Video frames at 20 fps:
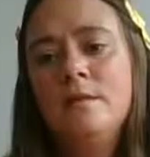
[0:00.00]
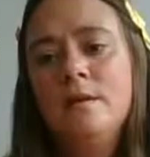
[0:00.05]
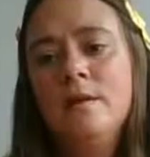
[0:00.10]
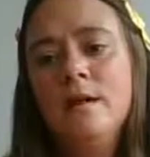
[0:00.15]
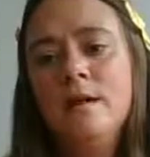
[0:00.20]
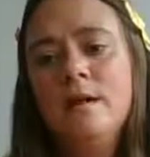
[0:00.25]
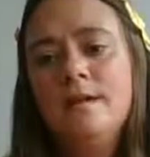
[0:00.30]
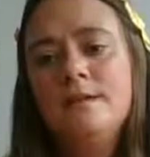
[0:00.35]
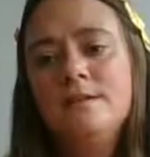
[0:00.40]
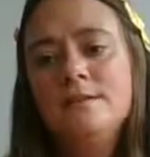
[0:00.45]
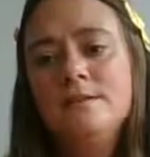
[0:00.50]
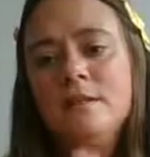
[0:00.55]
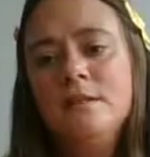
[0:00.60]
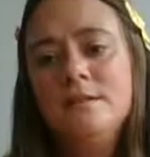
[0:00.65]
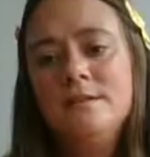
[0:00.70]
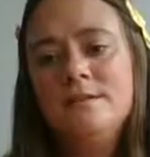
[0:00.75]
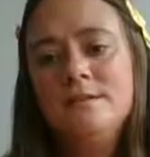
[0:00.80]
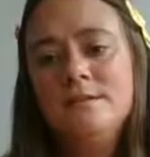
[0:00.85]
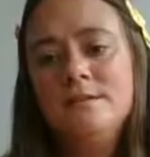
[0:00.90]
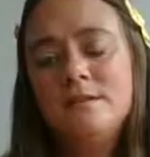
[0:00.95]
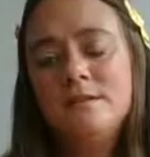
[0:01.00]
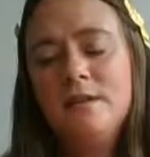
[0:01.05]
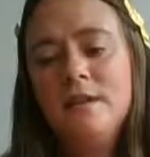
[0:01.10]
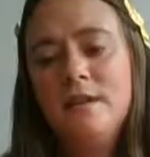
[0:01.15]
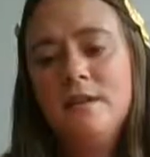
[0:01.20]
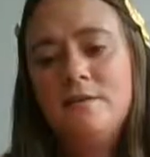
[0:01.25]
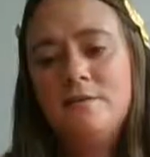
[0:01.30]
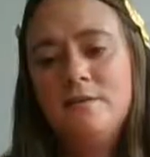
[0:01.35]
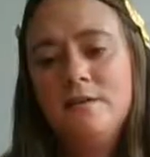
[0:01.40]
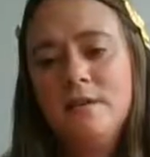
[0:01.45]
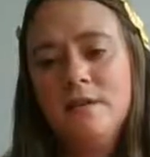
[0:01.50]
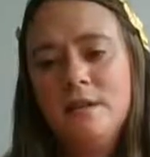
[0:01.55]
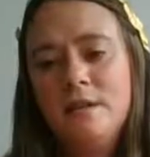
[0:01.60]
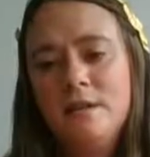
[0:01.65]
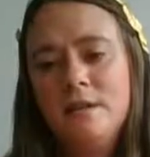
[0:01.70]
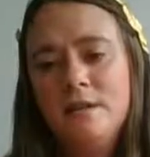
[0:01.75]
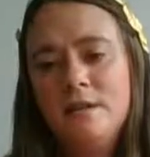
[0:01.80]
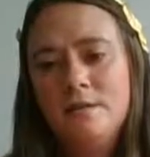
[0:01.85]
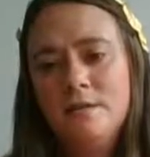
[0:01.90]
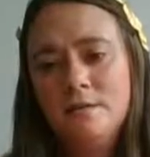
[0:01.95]
And as long as it's
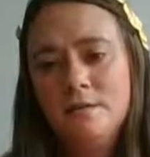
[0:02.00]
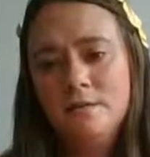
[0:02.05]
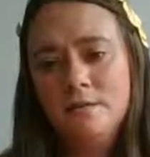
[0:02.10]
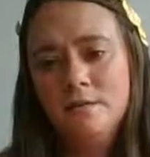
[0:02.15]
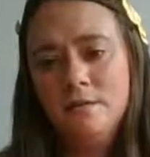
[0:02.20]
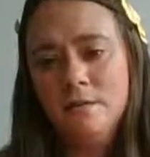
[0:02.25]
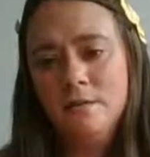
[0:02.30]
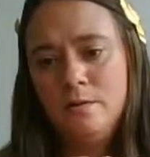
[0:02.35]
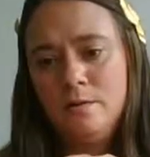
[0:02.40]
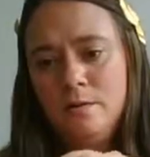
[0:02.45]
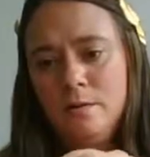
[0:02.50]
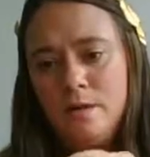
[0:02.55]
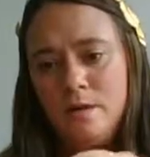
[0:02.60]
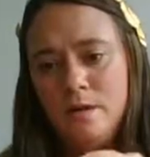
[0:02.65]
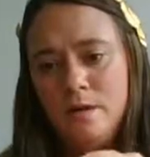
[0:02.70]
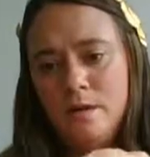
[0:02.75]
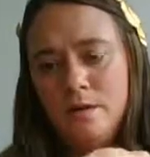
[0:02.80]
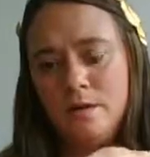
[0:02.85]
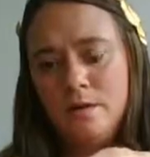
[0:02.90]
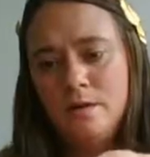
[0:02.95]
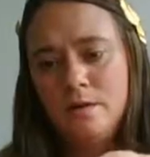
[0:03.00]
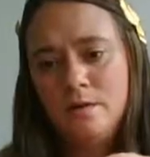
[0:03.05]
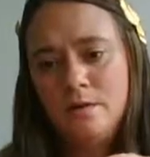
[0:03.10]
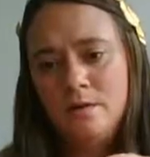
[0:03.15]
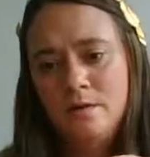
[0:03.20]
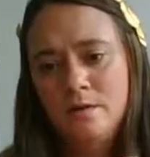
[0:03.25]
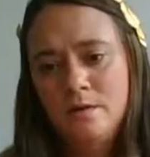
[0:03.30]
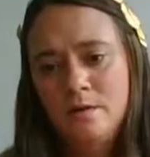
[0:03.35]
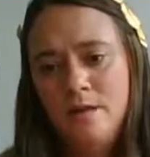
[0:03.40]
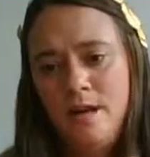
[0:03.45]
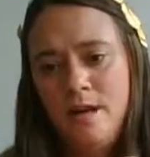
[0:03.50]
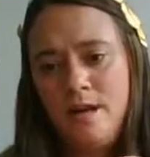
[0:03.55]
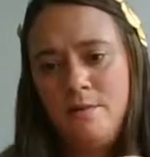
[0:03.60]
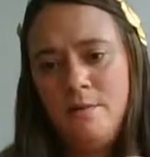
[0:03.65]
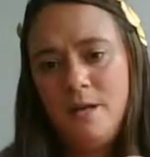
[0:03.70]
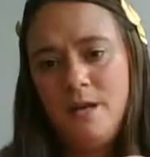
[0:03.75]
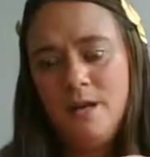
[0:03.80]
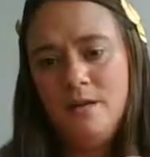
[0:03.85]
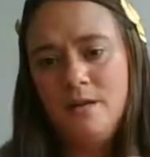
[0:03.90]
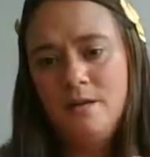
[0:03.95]
covering your
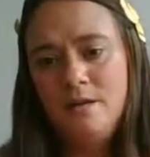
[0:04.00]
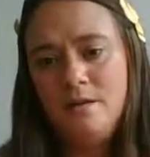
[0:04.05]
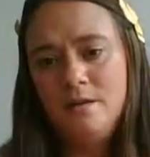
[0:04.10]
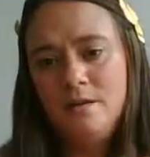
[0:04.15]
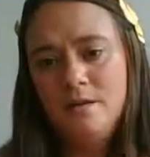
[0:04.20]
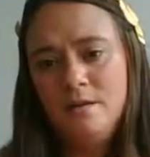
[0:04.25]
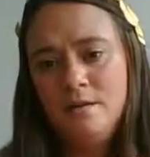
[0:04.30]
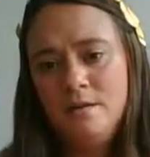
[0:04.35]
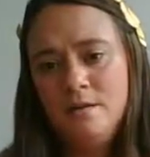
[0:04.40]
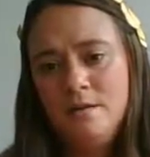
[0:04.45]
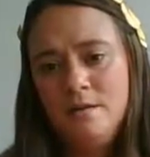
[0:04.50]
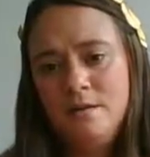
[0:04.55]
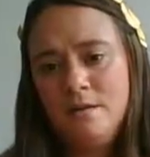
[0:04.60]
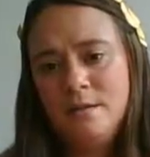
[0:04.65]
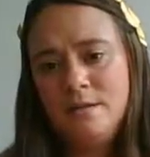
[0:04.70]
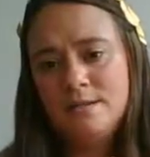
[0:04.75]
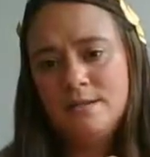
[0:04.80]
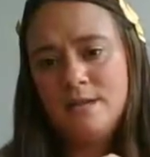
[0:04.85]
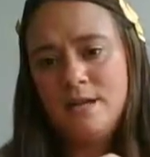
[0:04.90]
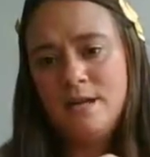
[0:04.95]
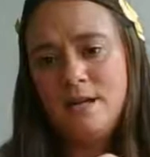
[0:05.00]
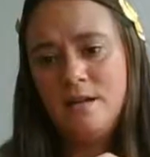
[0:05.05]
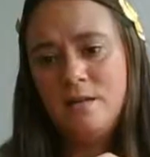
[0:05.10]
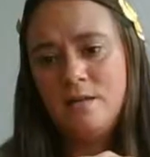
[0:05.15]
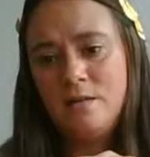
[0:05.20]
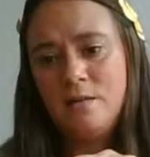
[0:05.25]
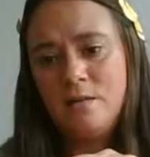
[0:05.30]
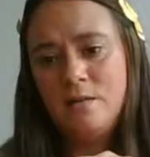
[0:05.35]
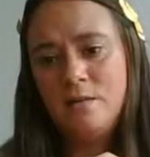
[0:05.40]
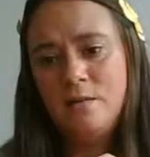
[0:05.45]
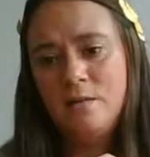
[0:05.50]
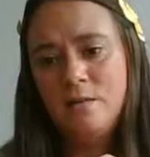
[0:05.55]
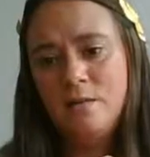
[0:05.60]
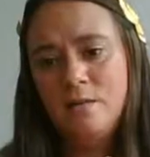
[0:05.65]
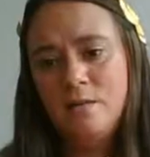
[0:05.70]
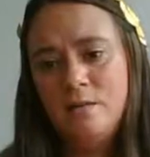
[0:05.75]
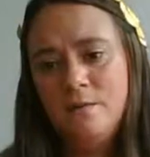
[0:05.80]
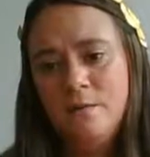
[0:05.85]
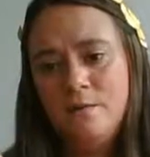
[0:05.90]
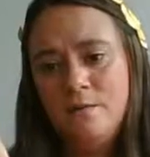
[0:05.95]
headband, that's kind of the goal you're
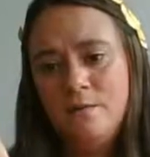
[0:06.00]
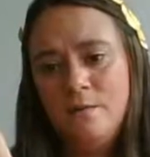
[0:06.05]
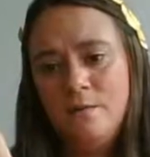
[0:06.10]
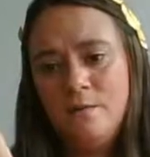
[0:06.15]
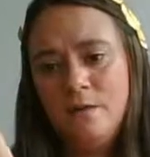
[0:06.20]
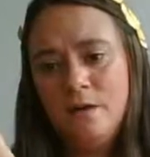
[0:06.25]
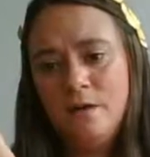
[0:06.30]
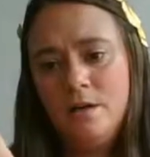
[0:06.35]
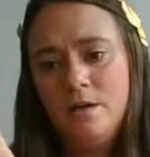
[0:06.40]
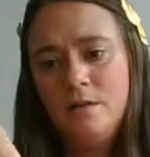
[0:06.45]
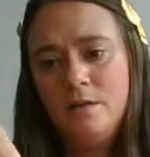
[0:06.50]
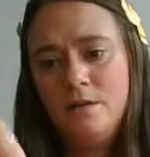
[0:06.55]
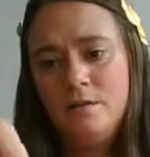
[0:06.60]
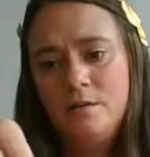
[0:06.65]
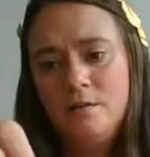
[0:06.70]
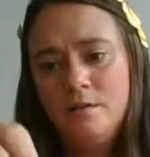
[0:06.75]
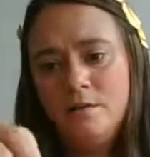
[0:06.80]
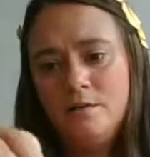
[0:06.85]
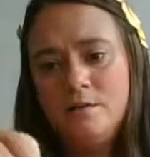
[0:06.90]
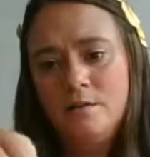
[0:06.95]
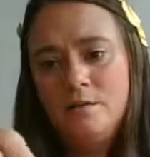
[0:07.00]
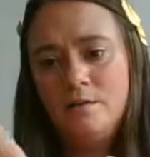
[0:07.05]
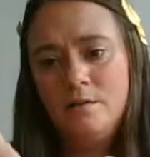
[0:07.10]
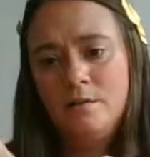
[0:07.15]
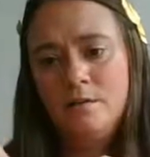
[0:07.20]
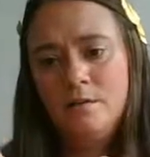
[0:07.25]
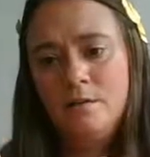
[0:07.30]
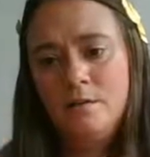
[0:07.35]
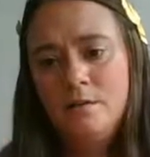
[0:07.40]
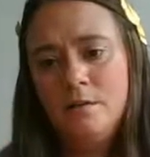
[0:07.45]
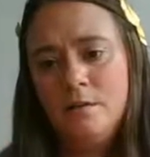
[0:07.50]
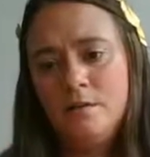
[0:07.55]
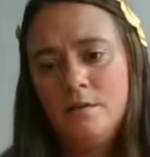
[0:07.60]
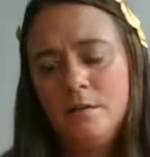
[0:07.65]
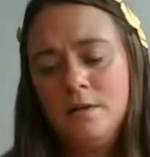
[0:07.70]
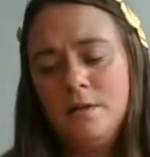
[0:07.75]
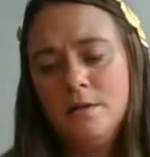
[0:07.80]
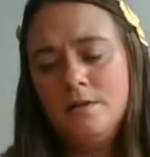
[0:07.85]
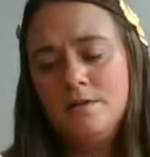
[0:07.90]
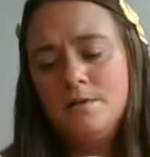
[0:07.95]
going for.
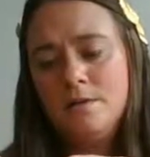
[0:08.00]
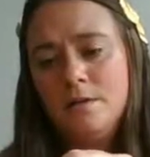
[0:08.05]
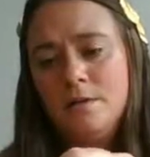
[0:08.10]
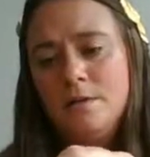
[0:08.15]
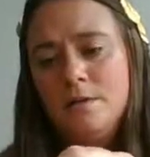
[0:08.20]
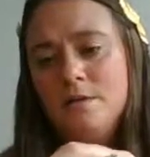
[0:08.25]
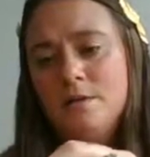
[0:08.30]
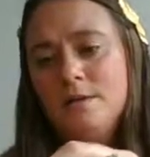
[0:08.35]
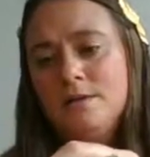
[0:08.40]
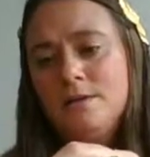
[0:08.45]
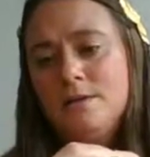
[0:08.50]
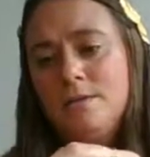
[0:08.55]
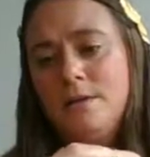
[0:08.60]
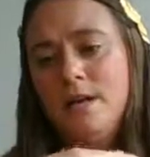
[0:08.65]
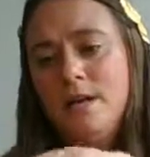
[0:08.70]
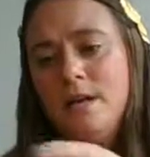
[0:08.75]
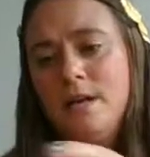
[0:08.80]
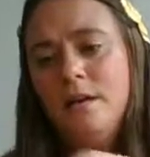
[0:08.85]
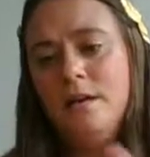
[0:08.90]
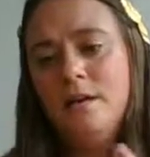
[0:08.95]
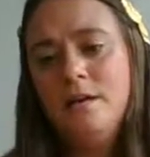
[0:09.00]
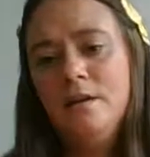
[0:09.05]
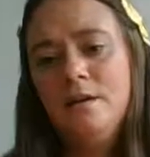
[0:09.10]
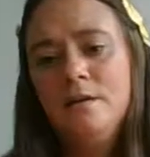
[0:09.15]
Make this one go this way.